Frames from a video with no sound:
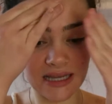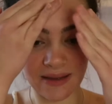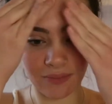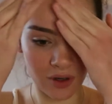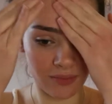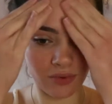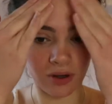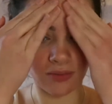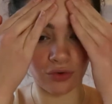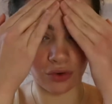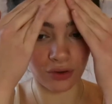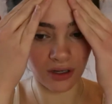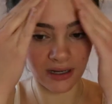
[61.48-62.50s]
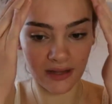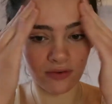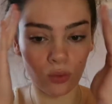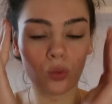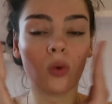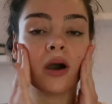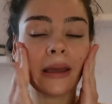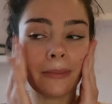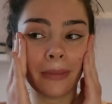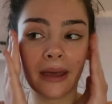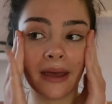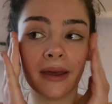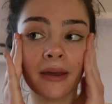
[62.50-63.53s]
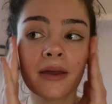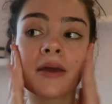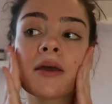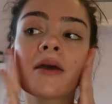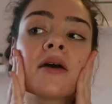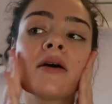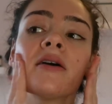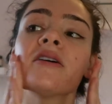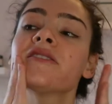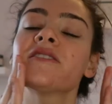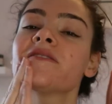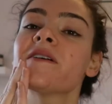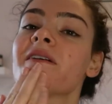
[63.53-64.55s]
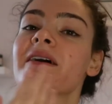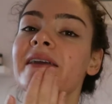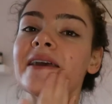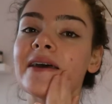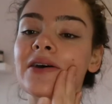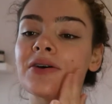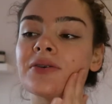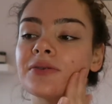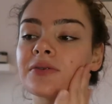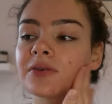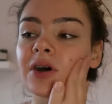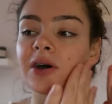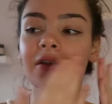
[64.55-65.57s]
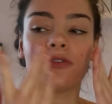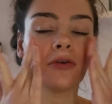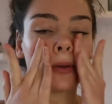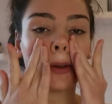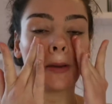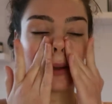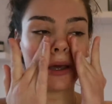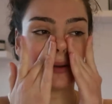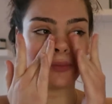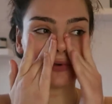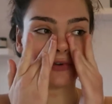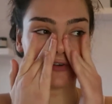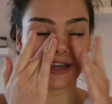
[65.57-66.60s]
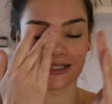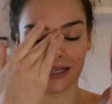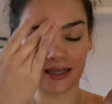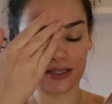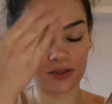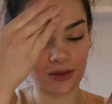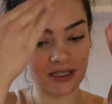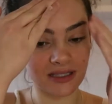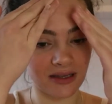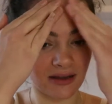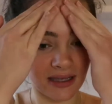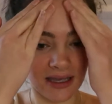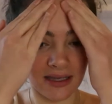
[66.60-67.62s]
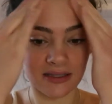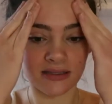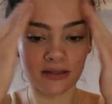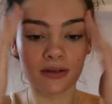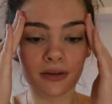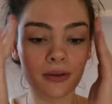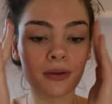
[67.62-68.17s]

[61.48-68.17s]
dab my primer on, I never wipe it. I just feel like it I'm kind of pressing it into my skin, I guess.